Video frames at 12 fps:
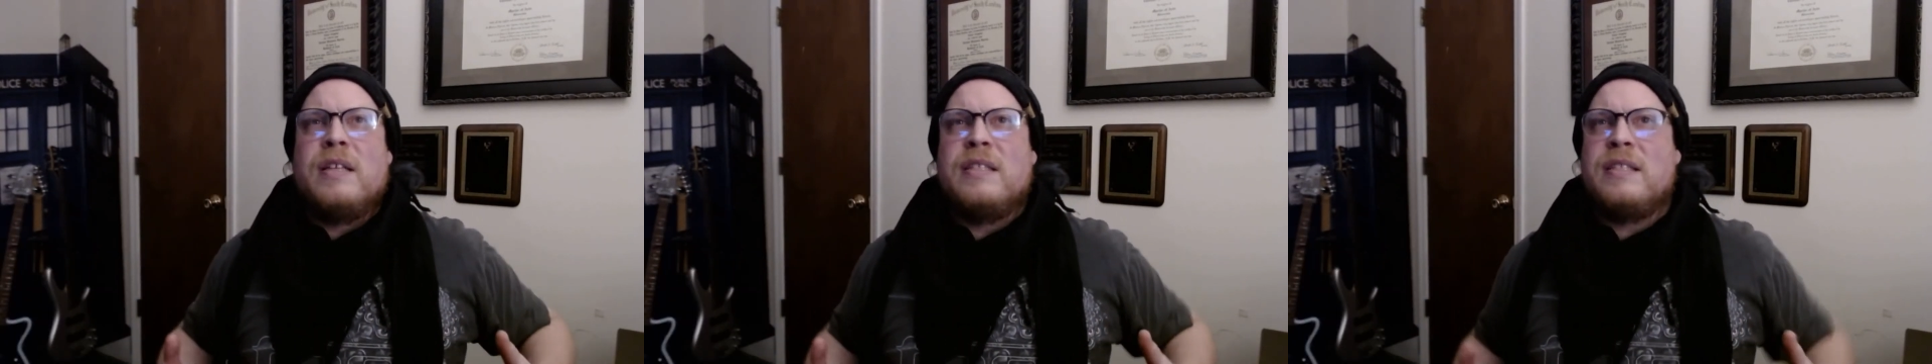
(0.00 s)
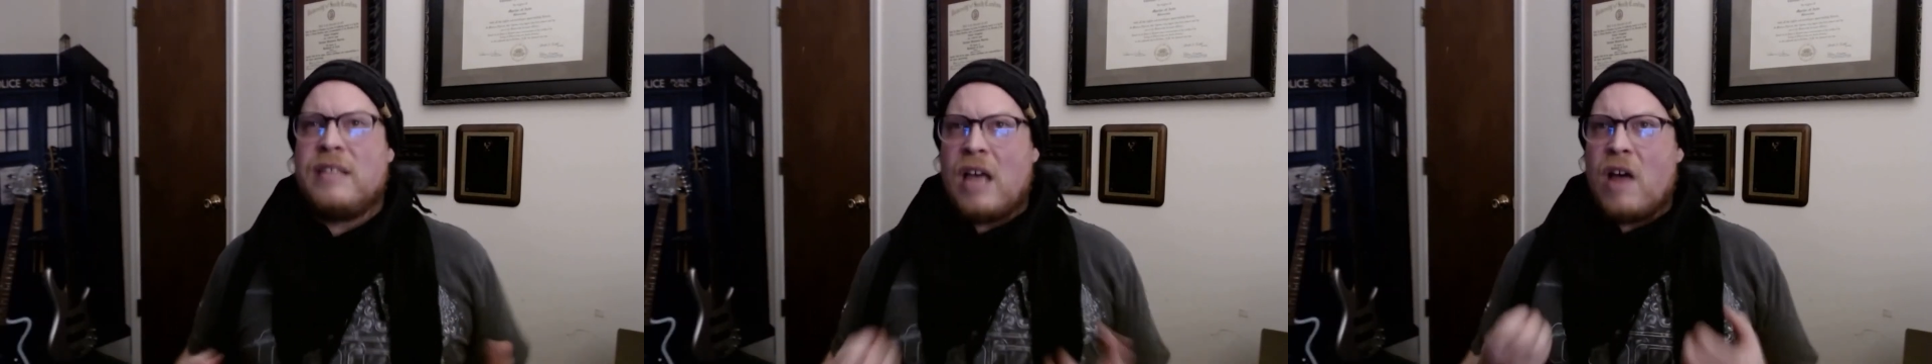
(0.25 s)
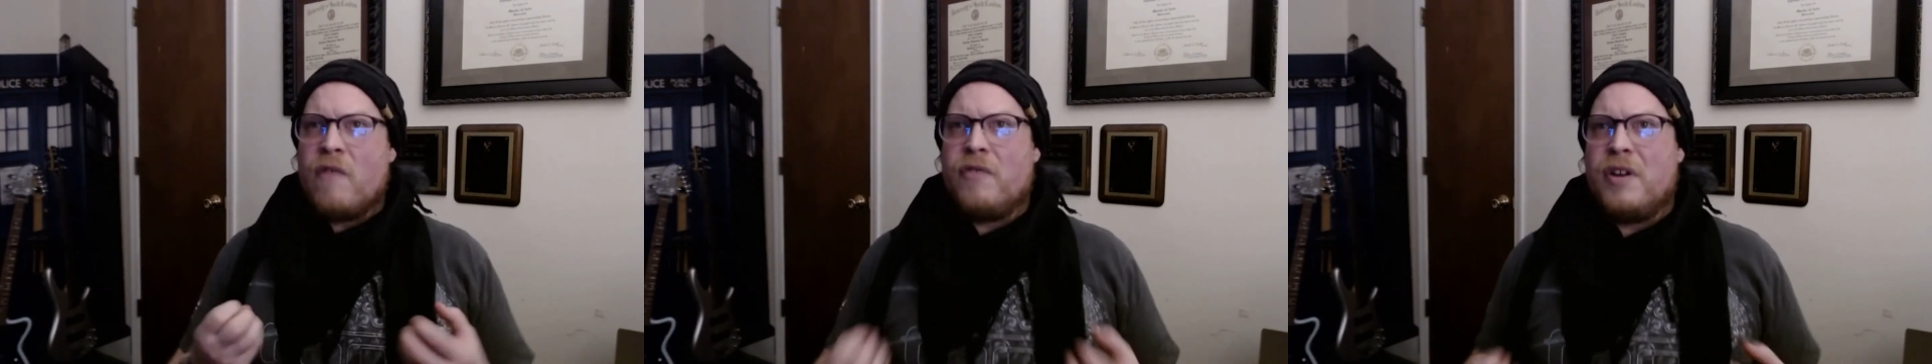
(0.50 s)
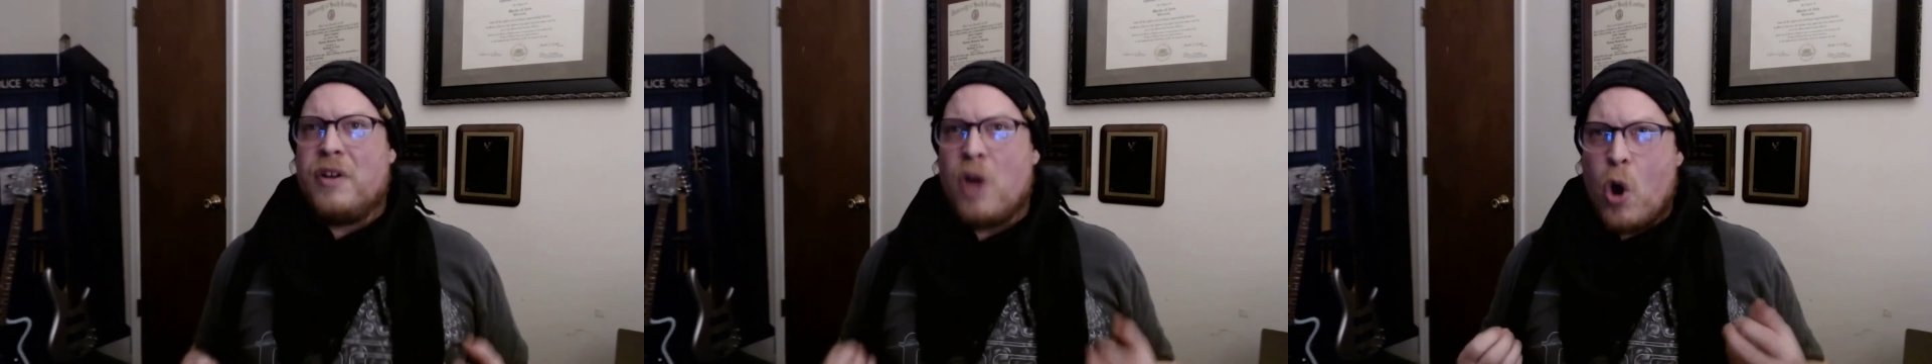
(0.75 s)

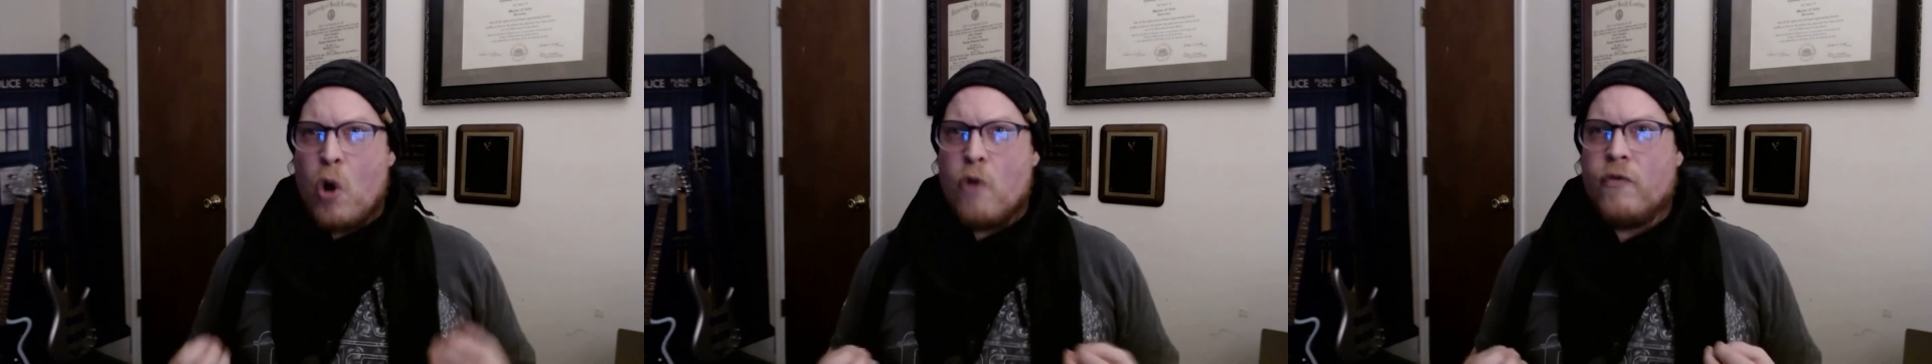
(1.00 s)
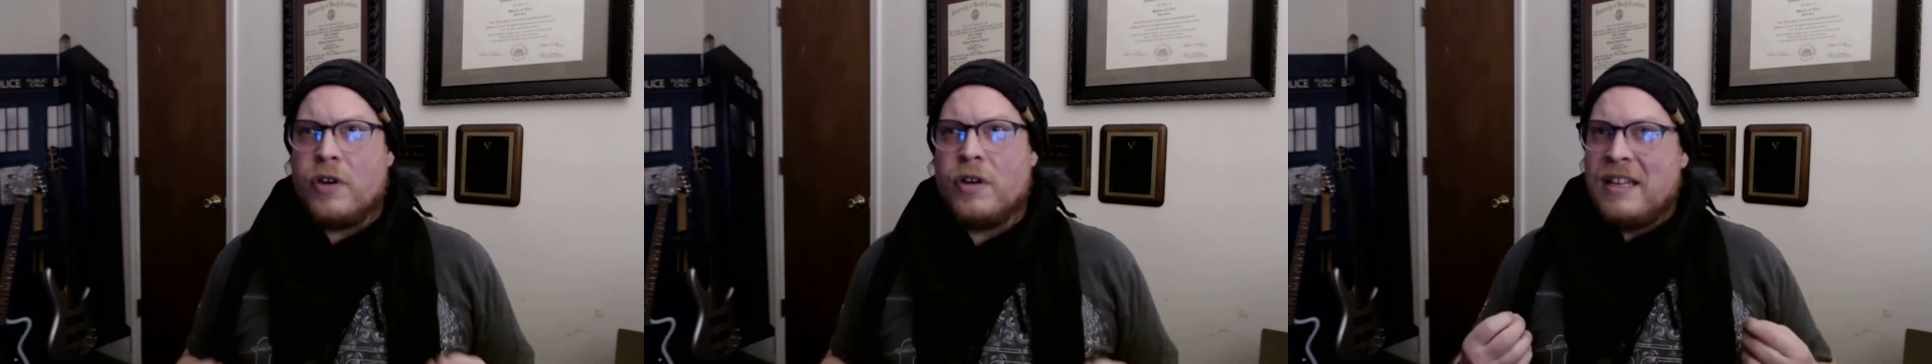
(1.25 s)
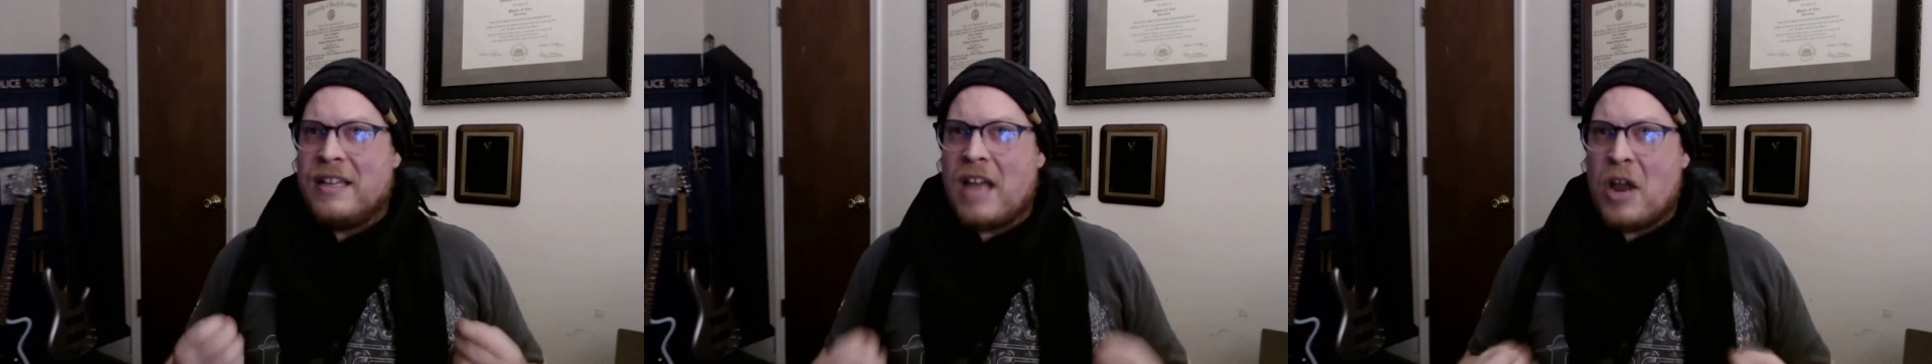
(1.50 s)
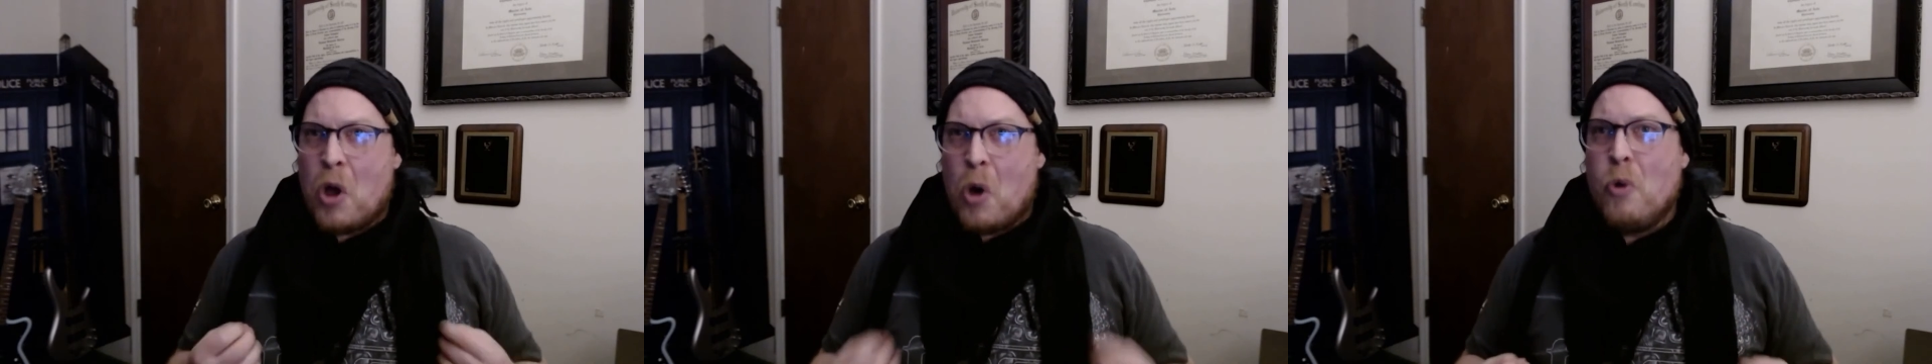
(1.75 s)
sovereign over not